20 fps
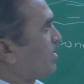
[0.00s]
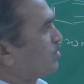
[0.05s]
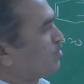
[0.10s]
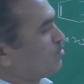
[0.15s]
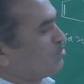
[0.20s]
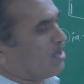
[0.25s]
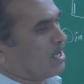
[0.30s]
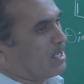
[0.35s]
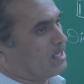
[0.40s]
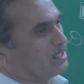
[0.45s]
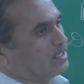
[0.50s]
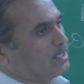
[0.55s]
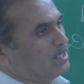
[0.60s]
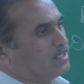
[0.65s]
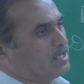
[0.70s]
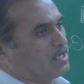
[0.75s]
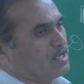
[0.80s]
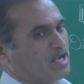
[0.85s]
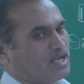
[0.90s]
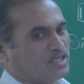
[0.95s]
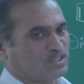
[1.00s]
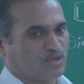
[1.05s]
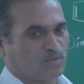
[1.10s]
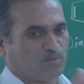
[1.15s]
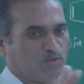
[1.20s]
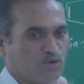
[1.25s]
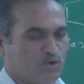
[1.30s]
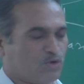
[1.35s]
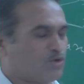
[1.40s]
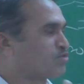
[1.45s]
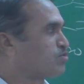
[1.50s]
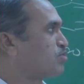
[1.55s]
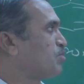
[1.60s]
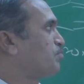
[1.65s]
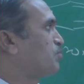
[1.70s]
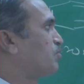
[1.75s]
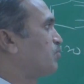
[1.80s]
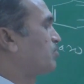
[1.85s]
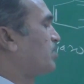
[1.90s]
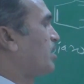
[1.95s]
and you are getting as a
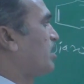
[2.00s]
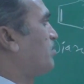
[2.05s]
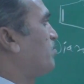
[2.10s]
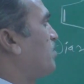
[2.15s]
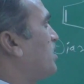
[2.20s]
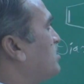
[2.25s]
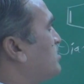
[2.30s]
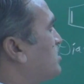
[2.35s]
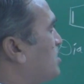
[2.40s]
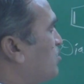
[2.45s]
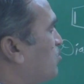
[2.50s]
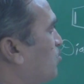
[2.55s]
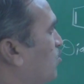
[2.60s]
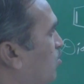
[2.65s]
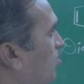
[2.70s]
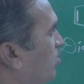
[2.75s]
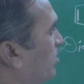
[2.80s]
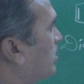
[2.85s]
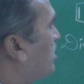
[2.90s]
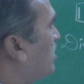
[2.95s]
monosubstituted benzene over